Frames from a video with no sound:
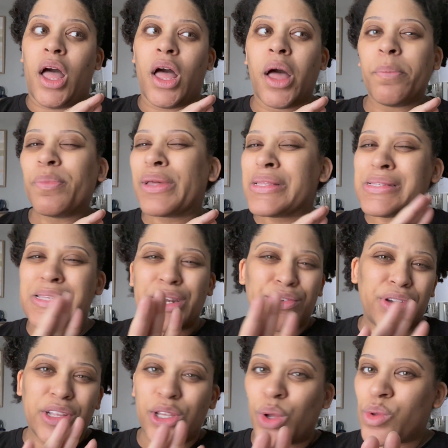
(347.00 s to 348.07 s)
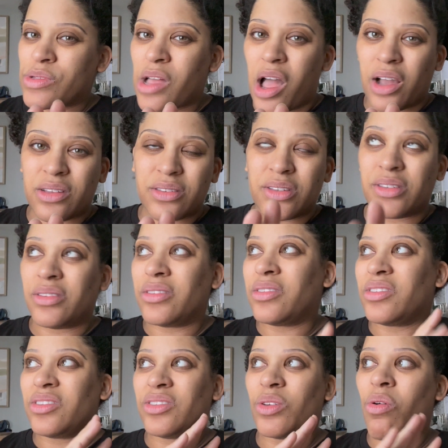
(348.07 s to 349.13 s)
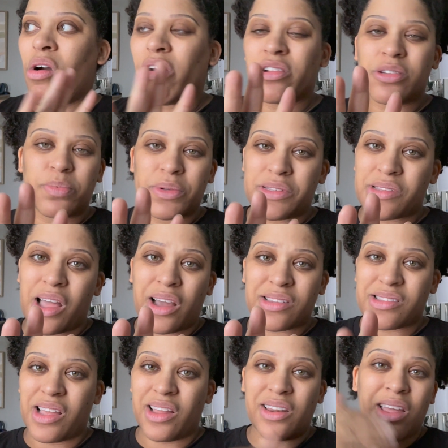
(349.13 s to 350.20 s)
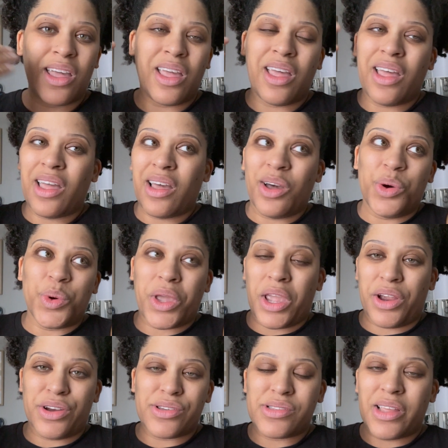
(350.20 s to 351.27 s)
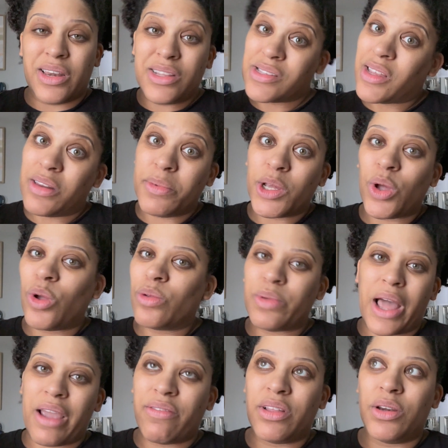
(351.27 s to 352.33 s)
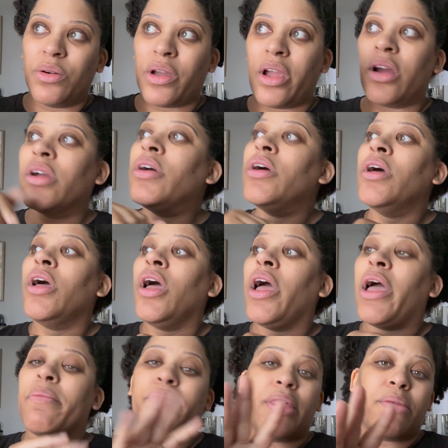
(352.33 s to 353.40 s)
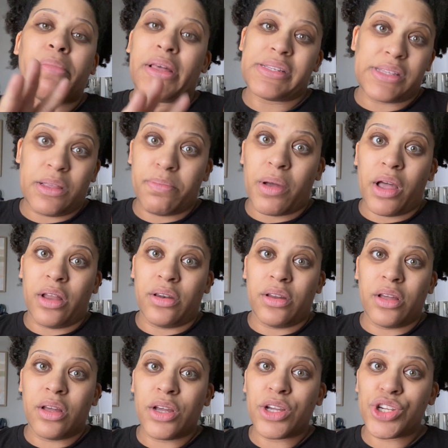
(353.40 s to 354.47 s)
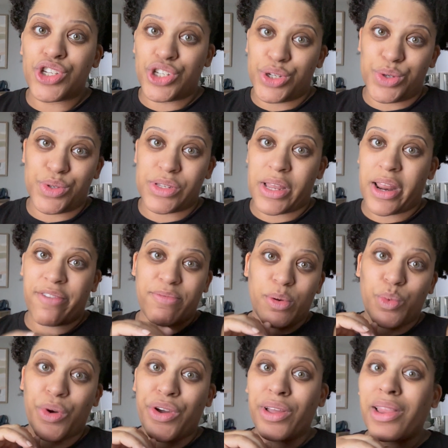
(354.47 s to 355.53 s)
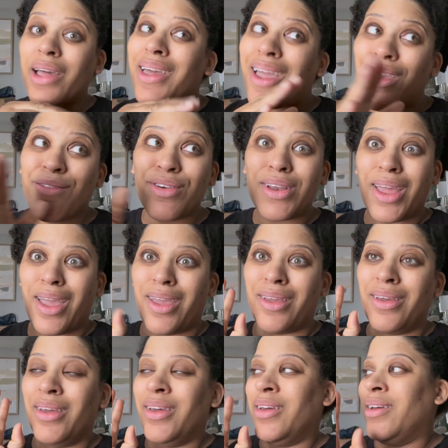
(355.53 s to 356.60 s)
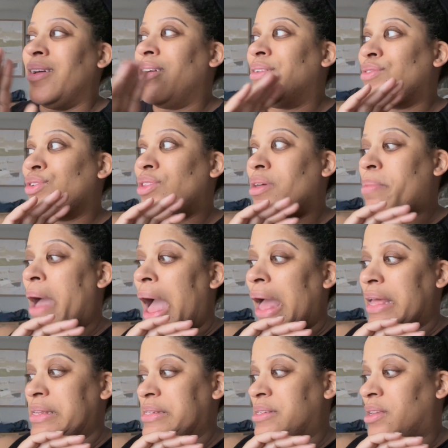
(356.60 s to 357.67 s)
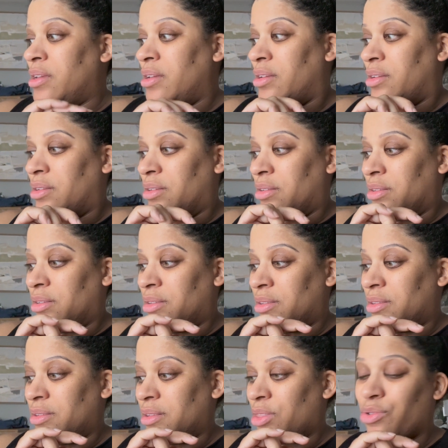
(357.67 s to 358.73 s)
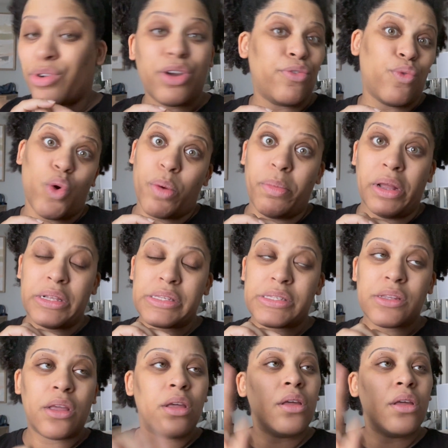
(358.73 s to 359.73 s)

I'm considering no socks because it's just so hard to put socks on. Who cares? And it's gonna be cold, but I really don't care. And then my slip-on shoes that I've been wearing like every day for the past 3 or 4 months.